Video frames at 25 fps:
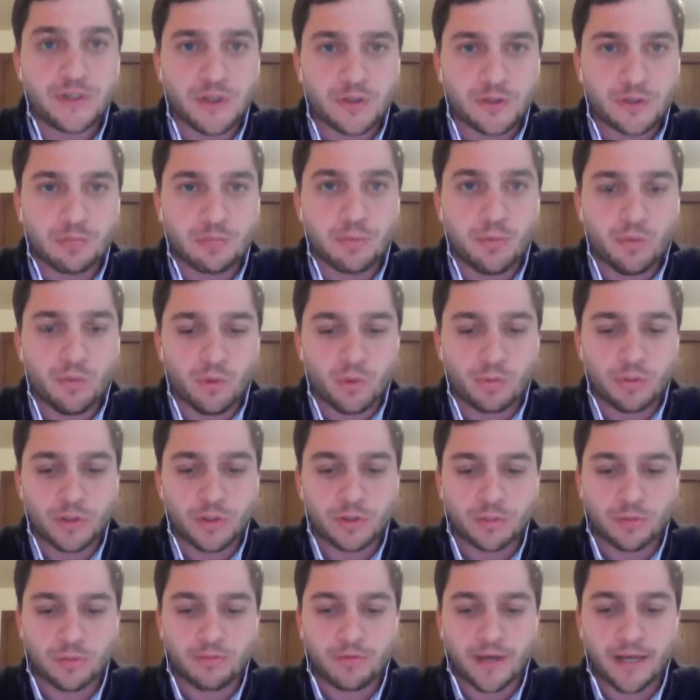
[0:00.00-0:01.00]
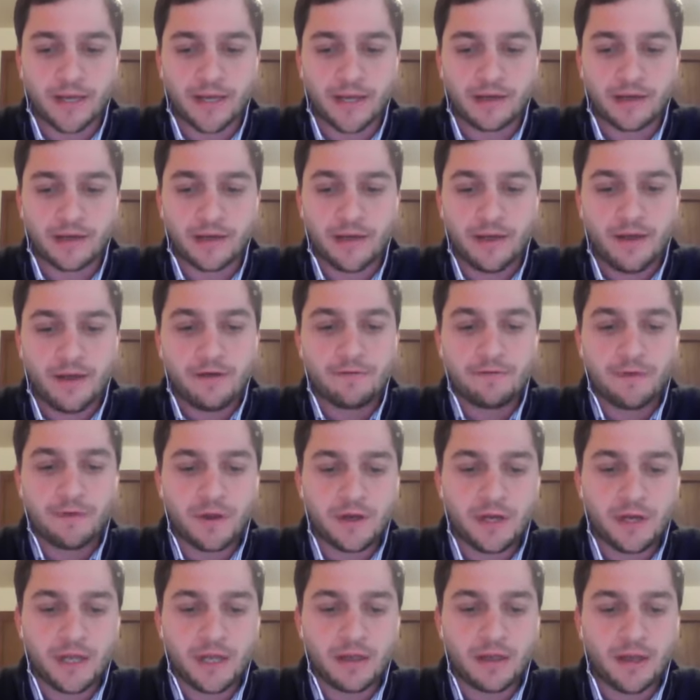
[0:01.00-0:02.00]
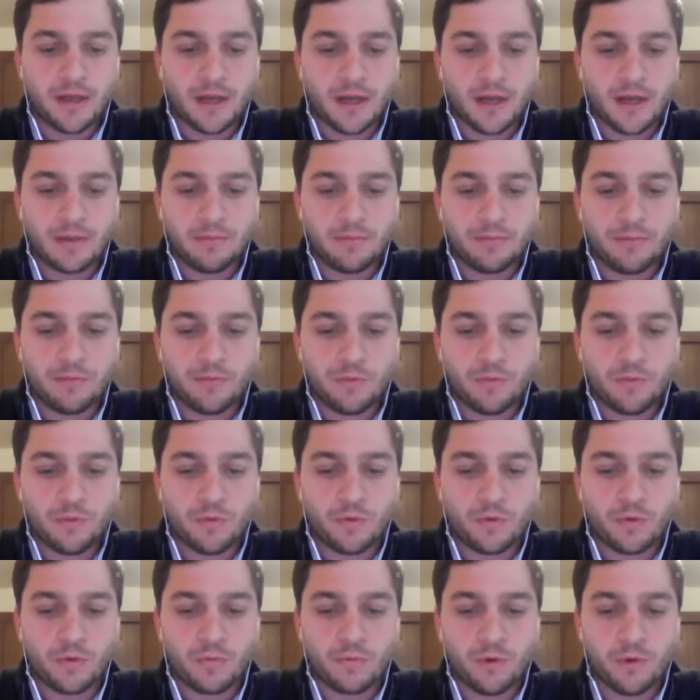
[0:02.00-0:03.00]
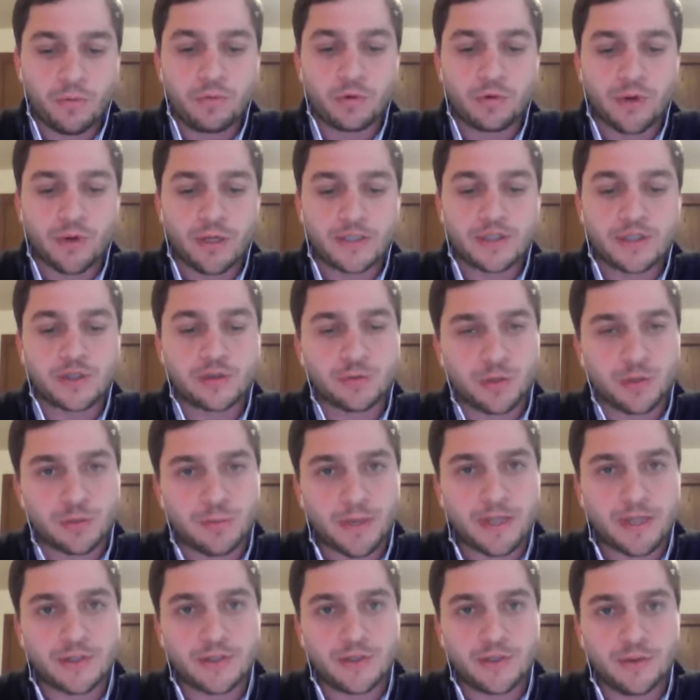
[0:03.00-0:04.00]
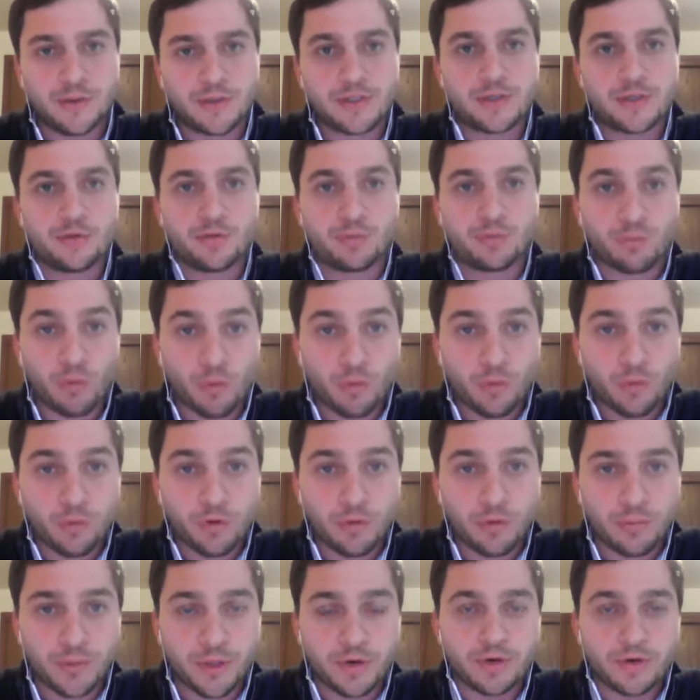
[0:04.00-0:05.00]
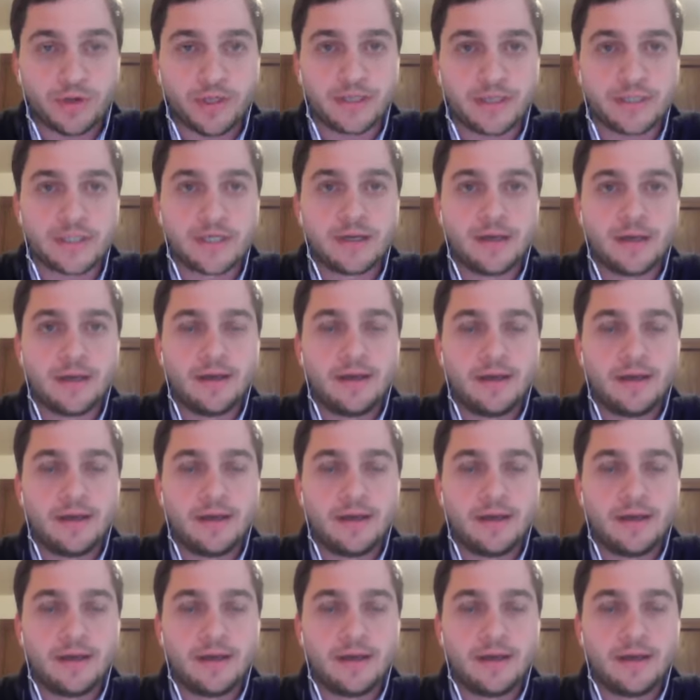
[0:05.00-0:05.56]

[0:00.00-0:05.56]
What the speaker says: to support, which provided funding for mobile crisis response units in rural communities.